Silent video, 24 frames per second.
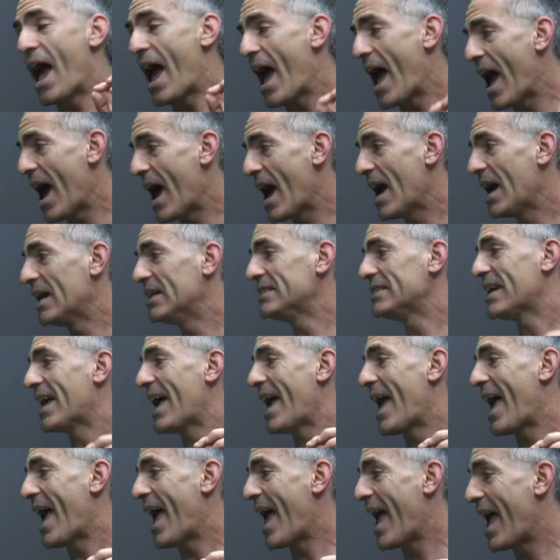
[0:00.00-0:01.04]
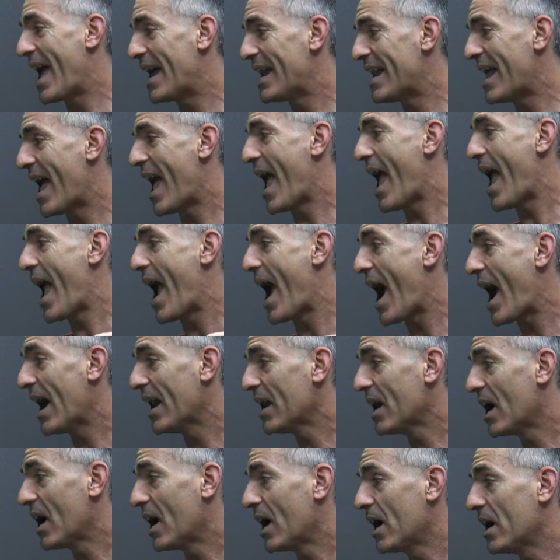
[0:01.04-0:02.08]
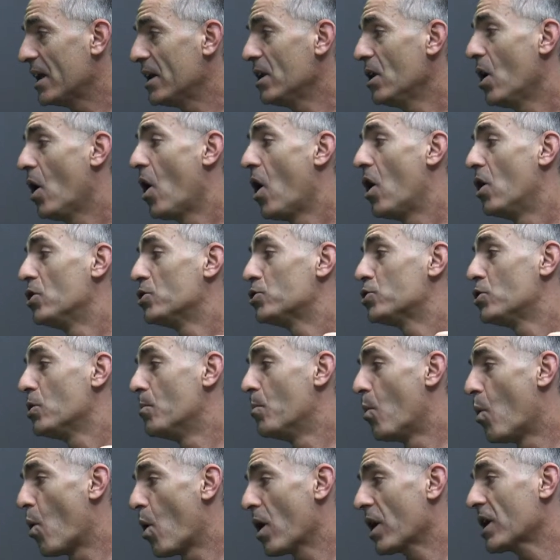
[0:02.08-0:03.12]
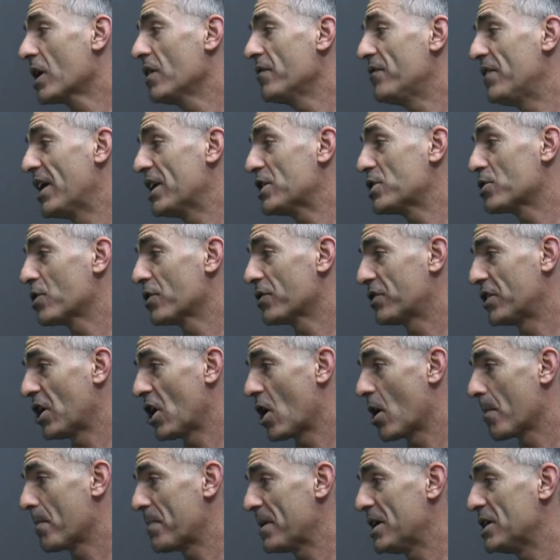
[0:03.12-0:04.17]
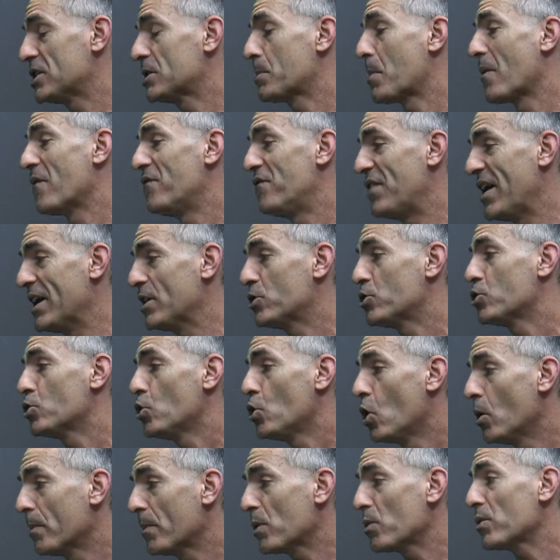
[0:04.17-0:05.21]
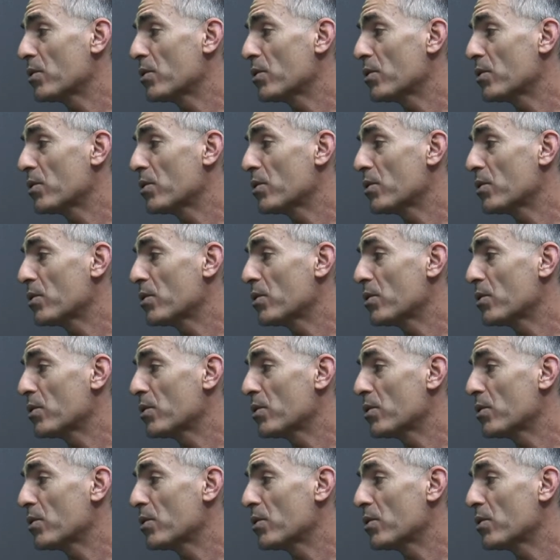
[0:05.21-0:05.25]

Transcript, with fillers: as an add on to more conventional therapies to prevent tumor